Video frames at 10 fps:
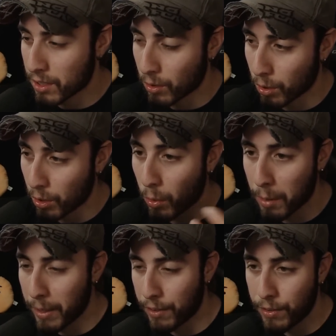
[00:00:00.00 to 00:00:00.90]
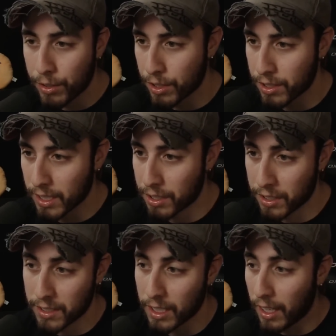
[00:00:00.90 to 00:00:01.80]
or you want to make future sessions,